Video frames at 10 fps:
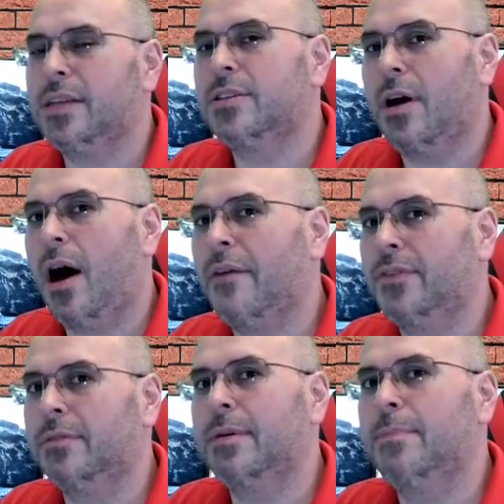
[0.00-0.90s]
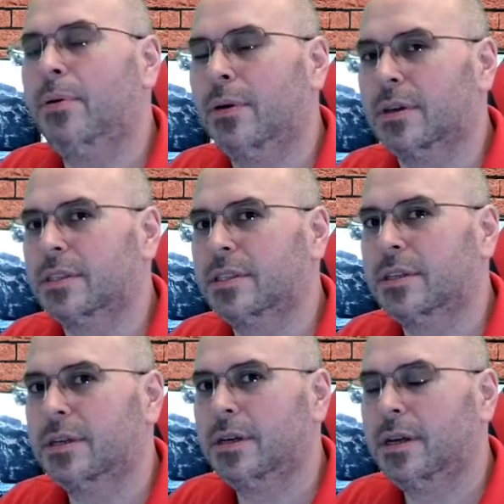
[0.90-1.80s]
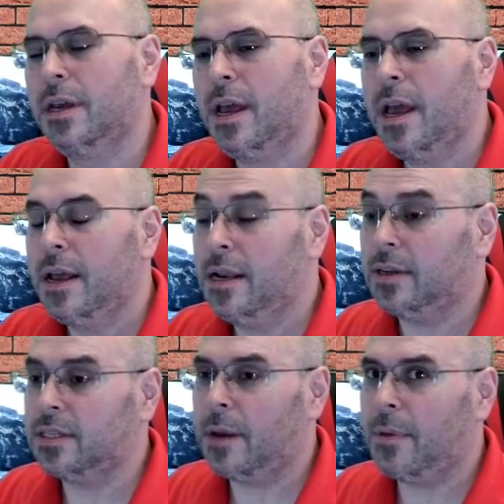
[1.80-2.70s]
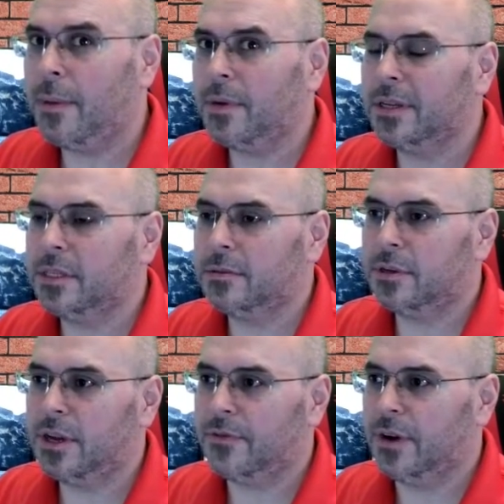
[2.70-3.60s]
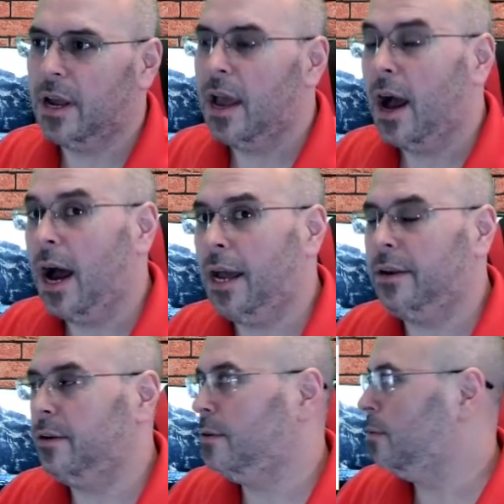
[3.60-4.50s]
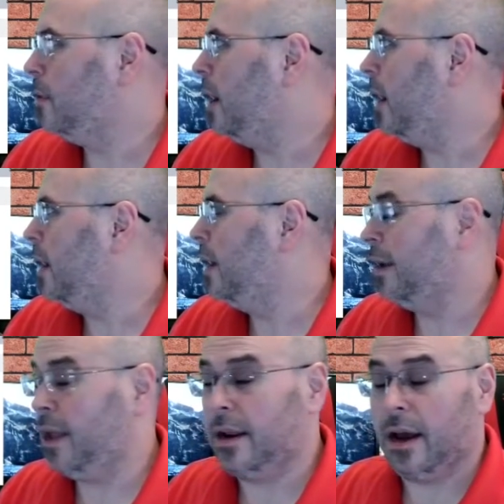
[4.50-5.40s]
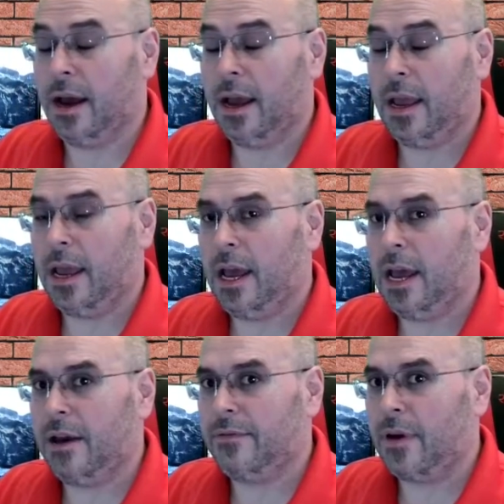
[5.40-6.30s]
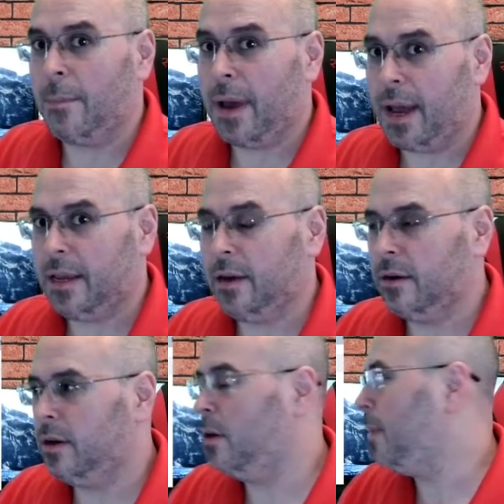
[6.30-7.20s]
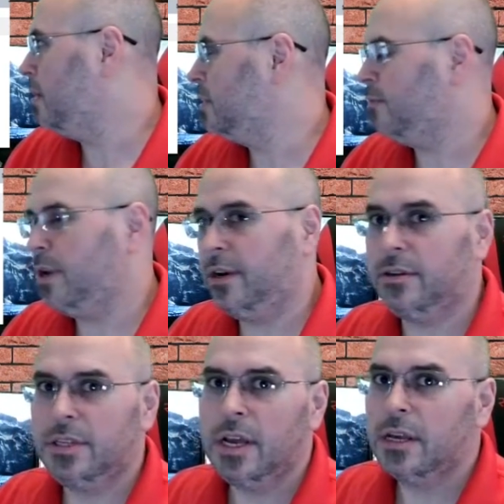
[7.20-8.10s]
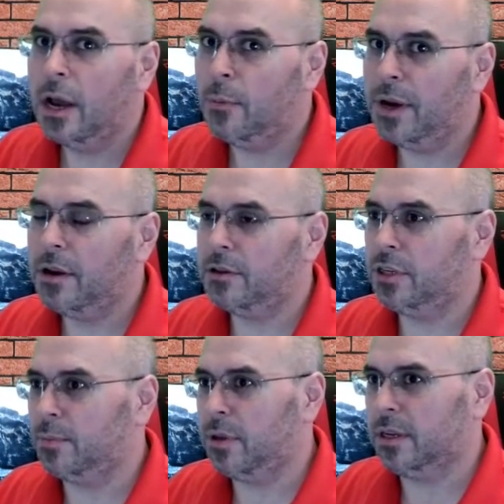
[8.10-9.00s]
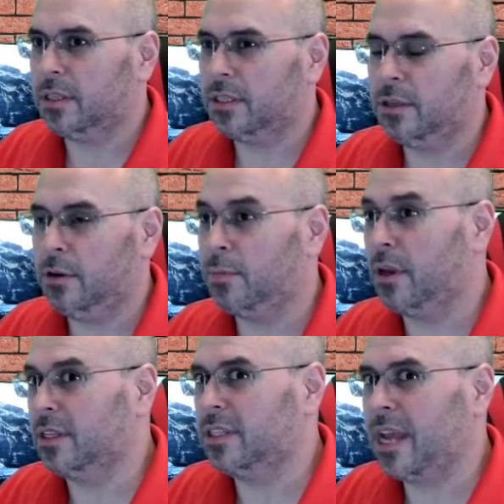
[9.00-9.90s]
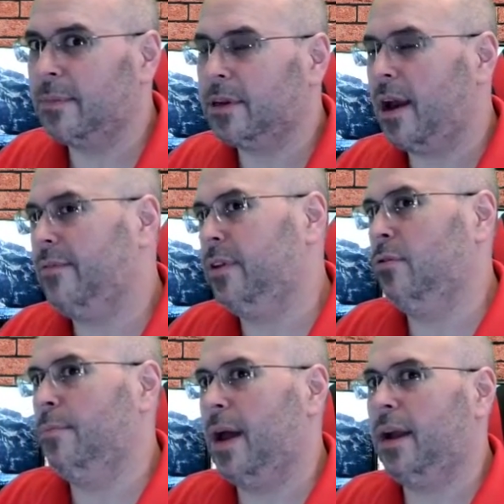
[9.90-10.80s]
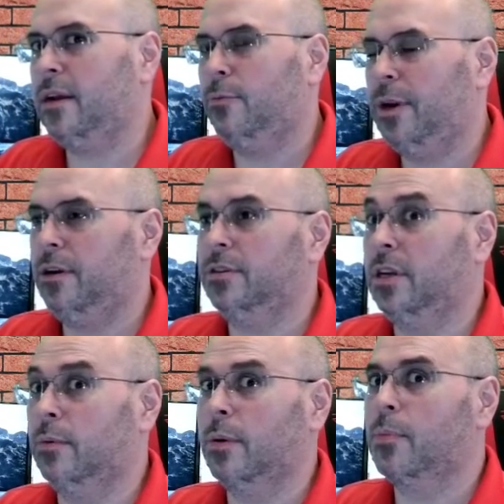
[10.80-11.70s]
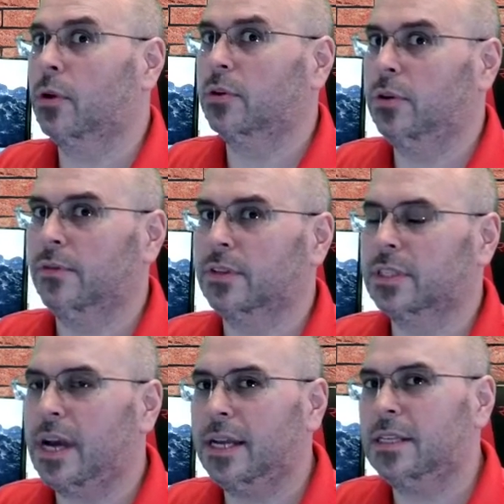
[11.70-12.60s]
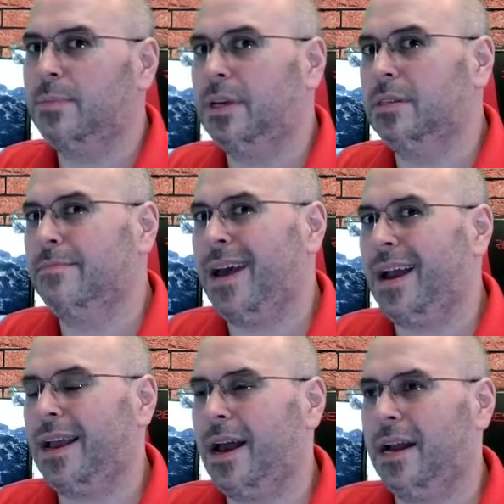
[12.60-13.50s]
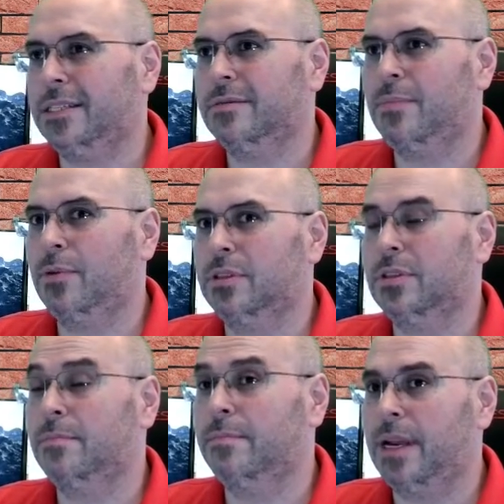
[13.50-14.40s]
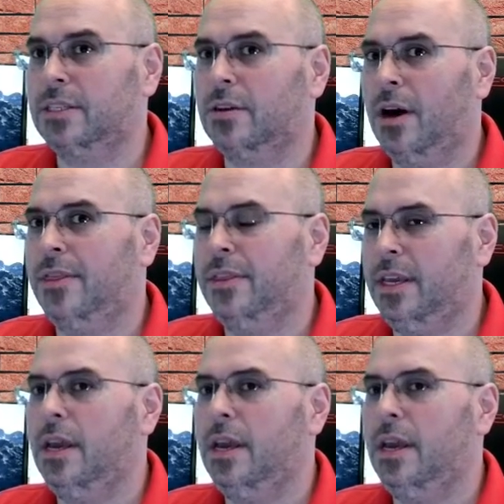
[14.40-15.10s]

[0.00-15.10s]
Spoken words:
often reports. Now, some operating systems are different. I have a Mac here at home. I also have Windows. And Windows, you can plug the same drive into a Mac and a Windows, and it will report 2 different sizes because Mac actually reports them based on the